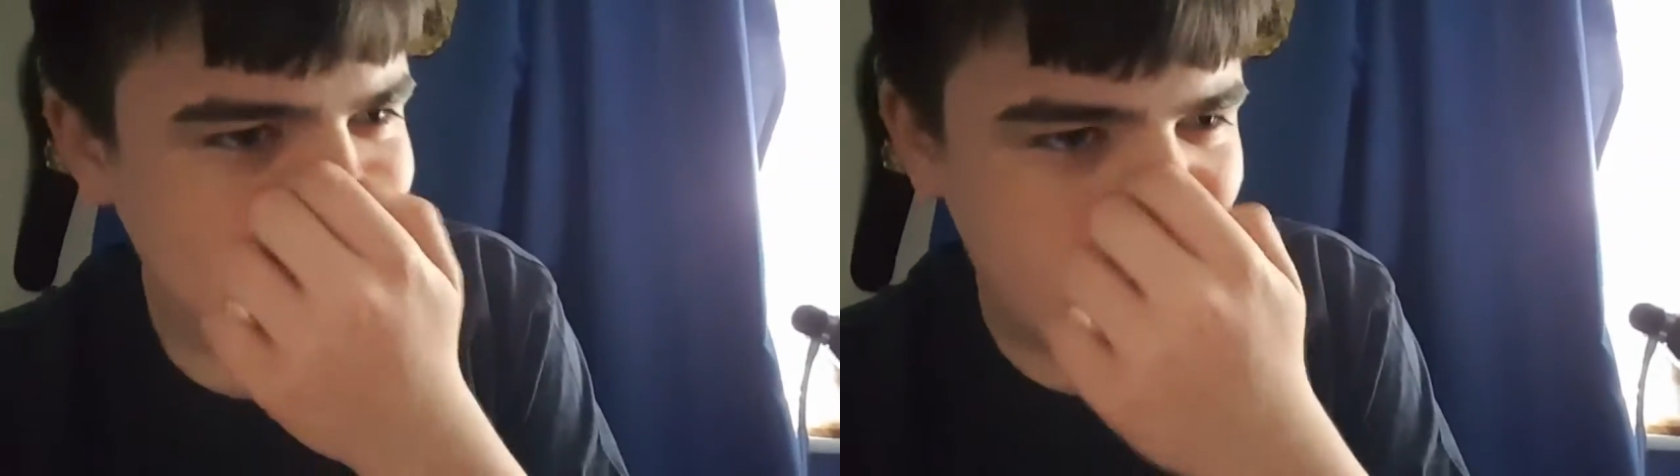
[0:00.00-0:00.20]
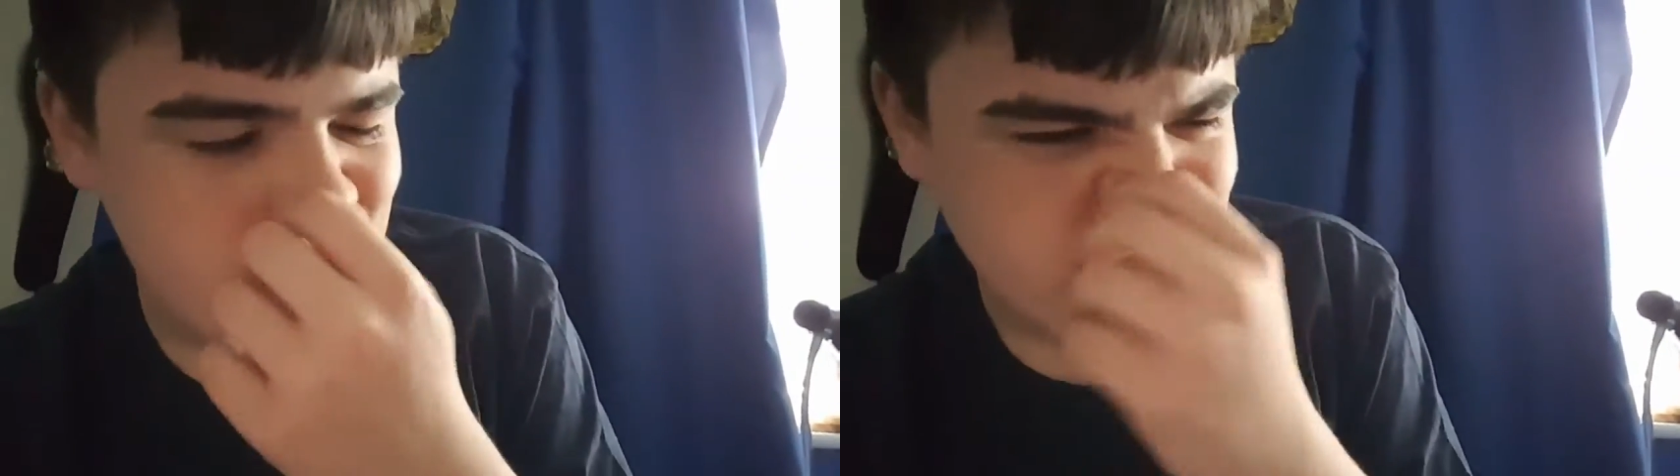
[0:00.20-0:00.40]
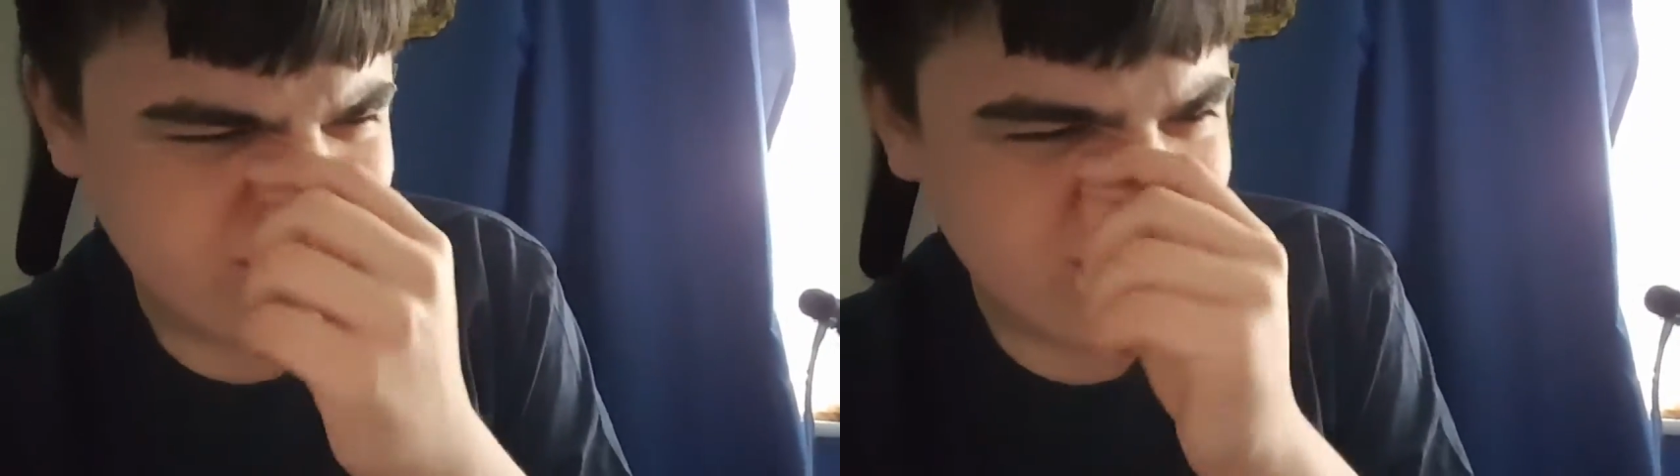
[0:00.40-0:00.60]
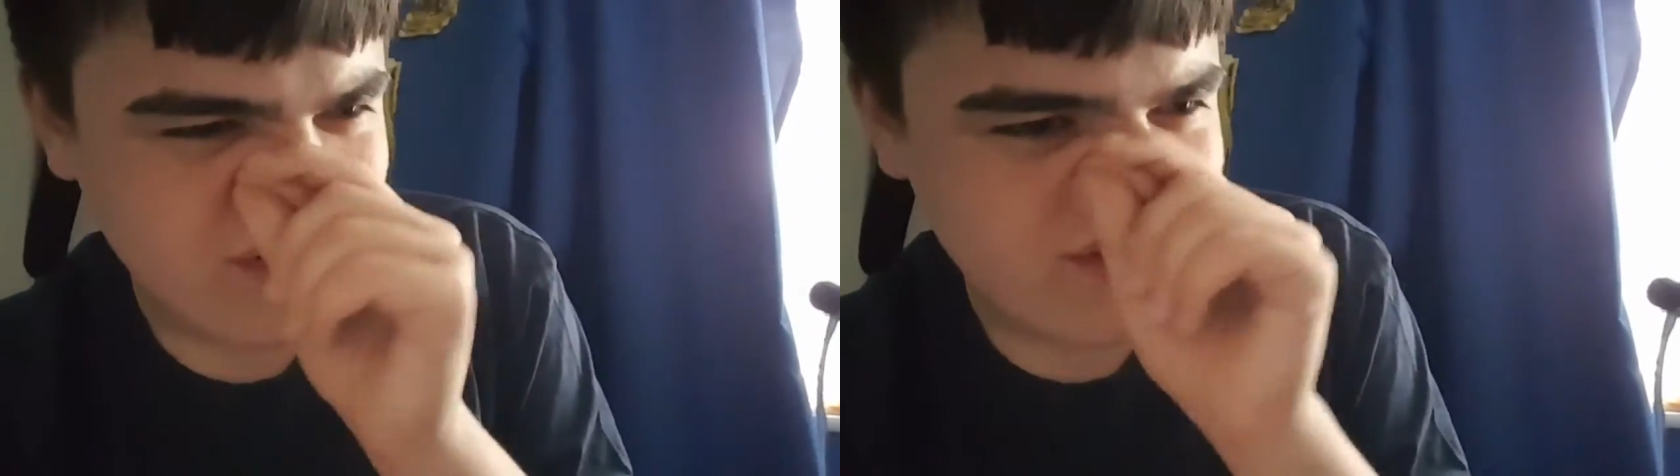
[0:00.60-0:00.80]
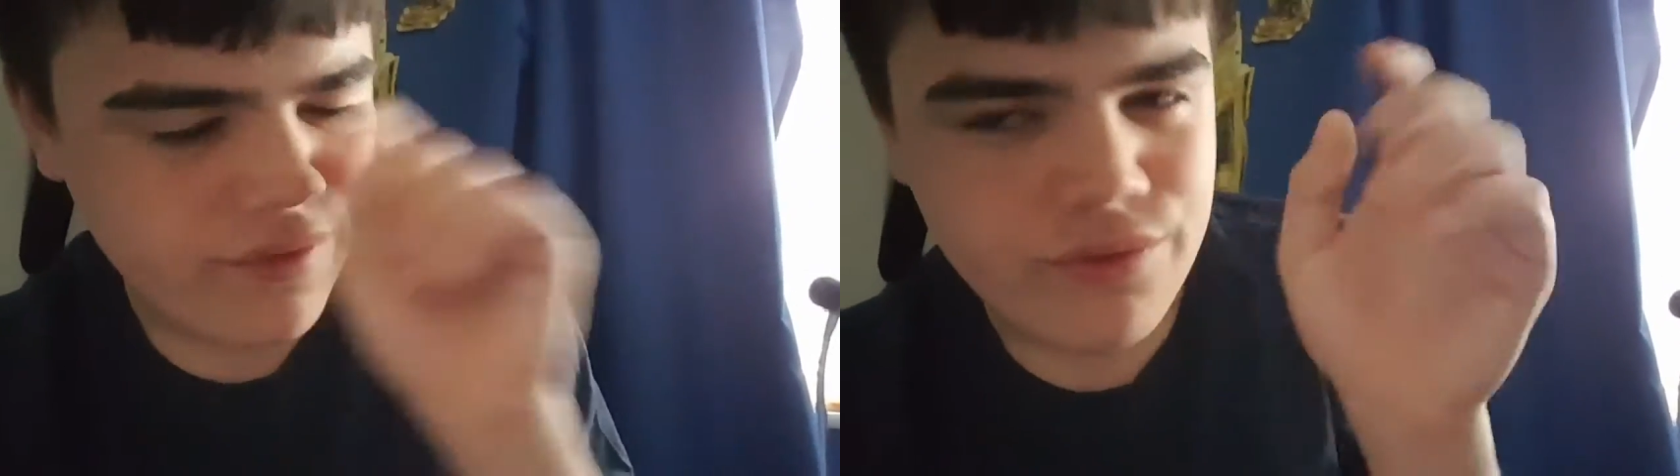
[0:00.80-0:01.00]
only just got
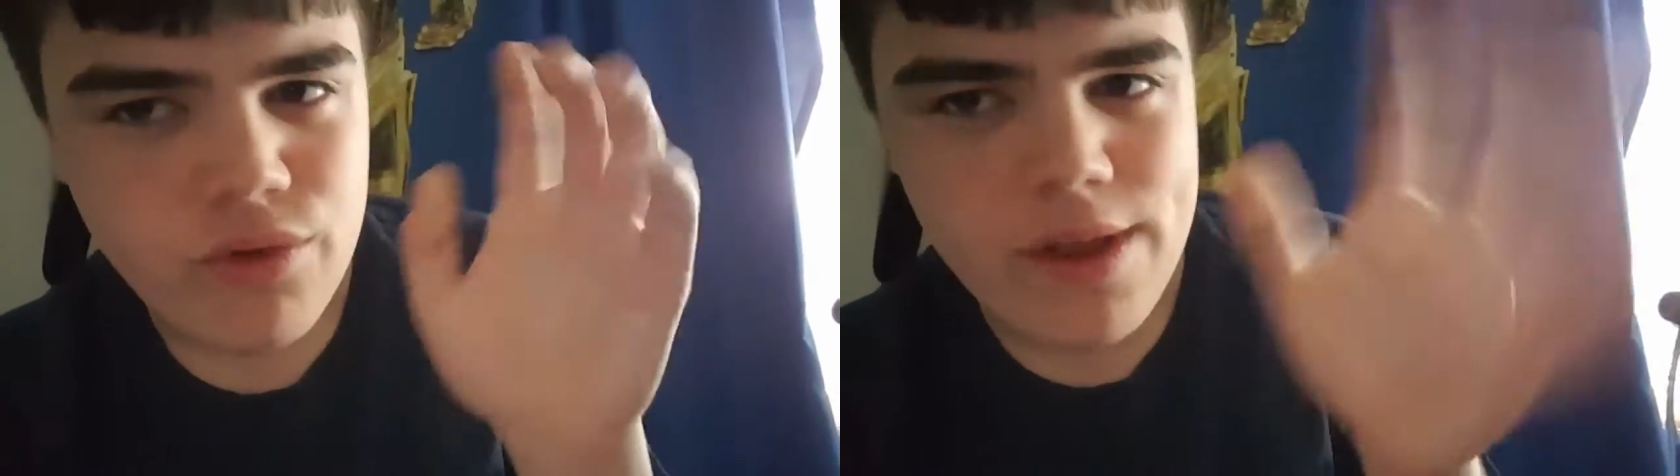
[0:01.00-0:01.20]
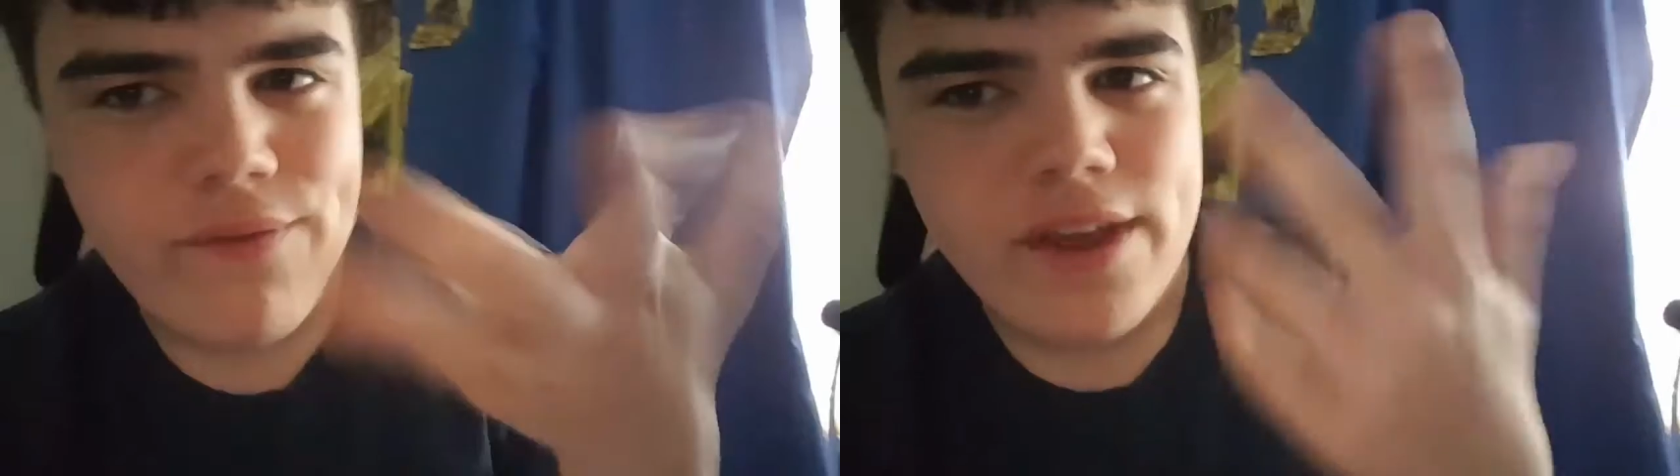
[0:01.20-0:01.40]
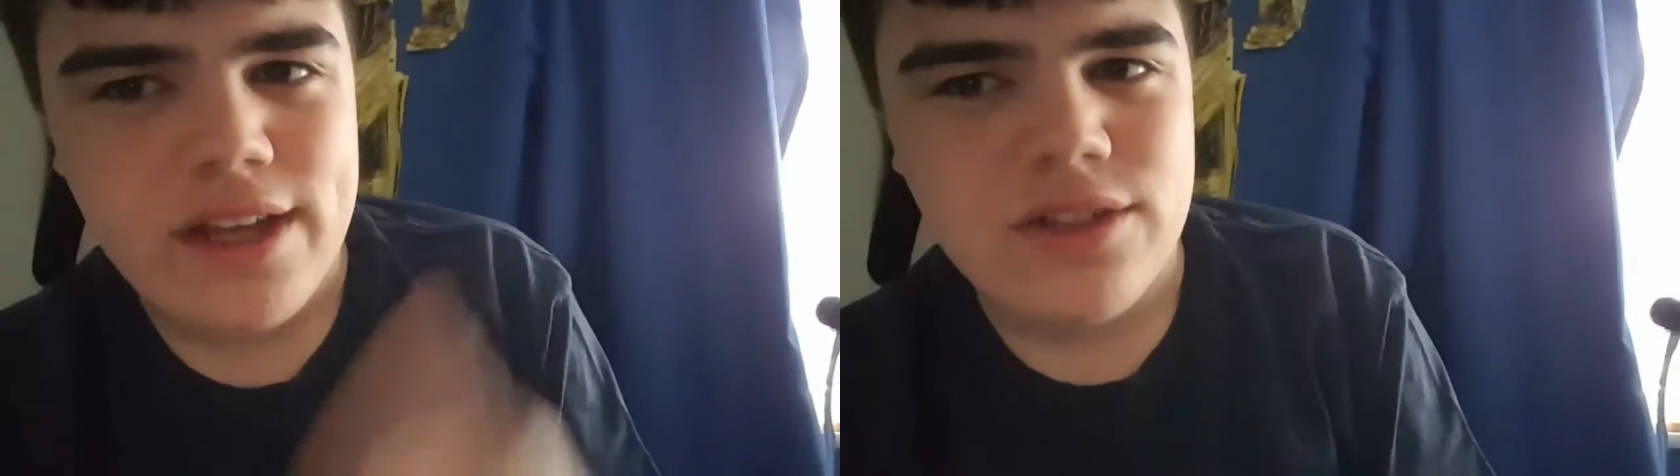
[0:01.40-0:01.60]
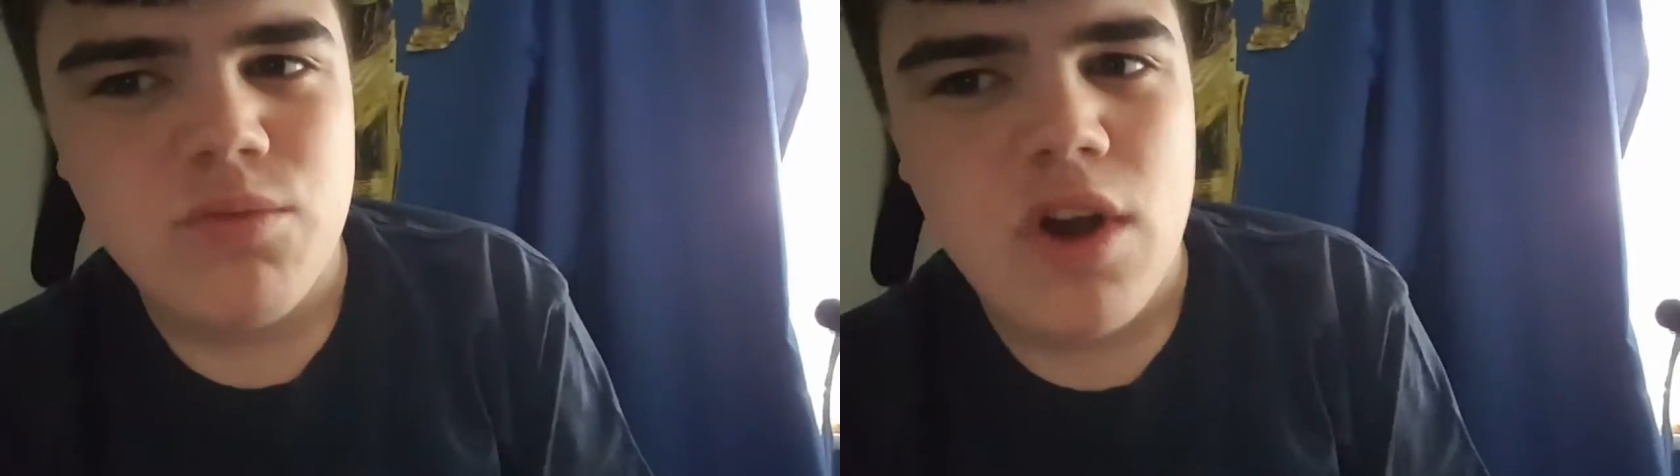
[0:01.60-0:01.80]
three things.